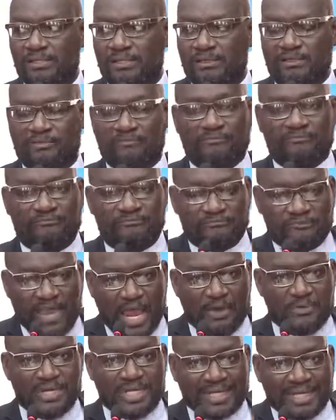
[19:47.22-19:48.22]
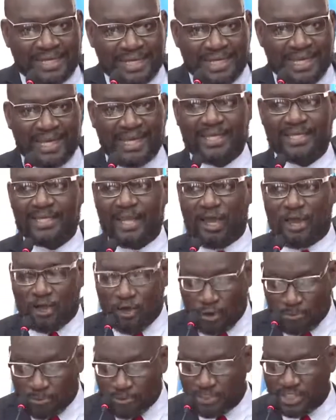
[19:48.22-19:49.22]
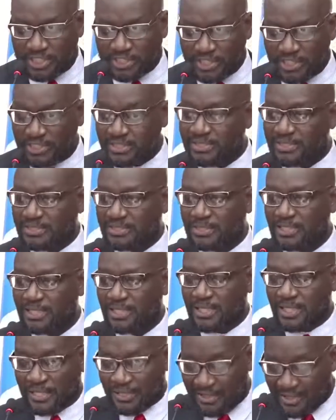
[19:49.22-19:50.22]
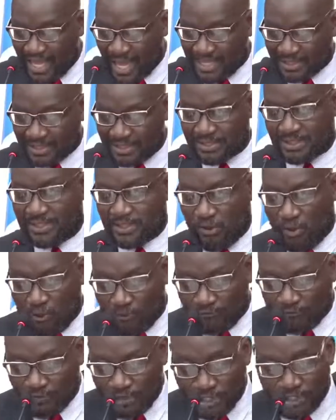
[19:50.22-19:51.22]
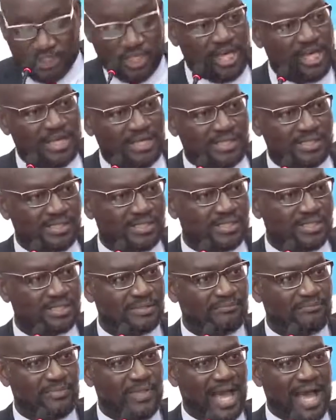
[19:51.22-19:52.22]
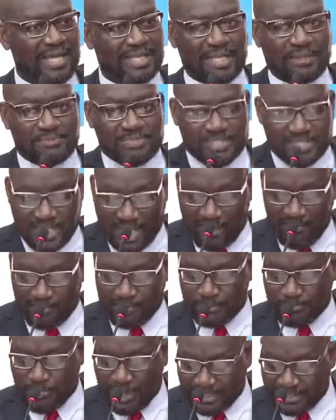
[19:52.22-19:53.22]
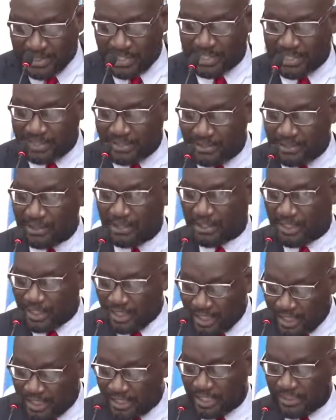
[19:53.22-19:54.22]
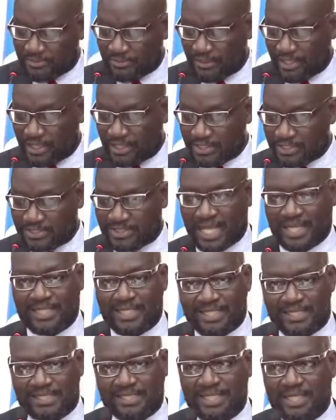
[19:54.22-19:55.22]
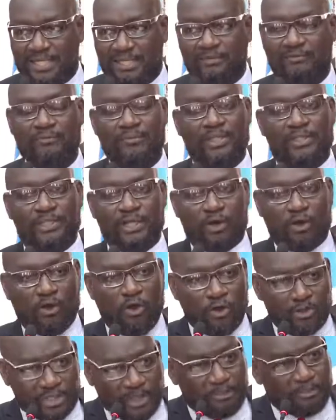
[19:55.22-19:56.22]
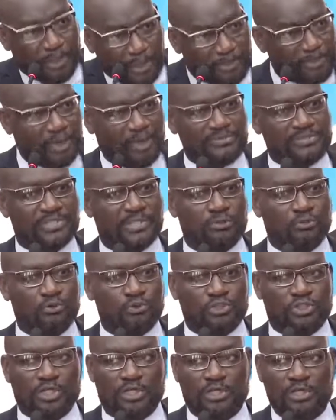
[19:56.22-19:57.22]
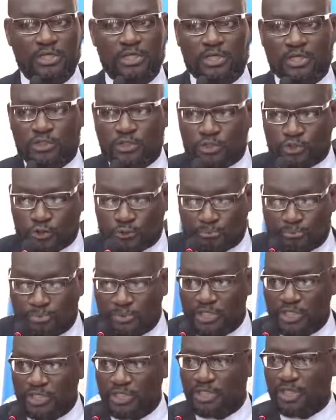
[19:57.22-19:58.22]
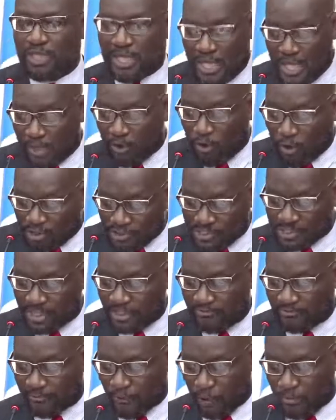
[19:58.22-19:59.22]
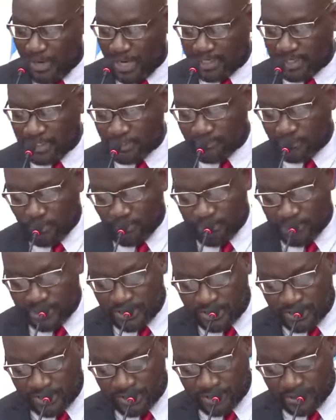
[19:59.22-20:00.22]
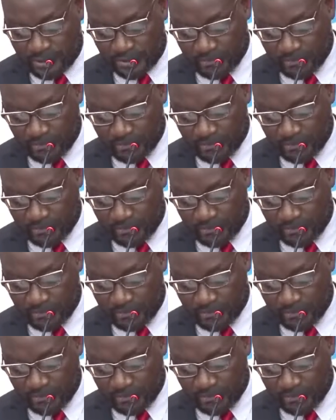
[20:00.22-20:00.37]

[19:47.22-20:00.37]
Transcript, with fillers: very clear in our communities that officials are themselves partaking in the things that they say the, uh, the people of St. Lucia should be accosted for by the authorities.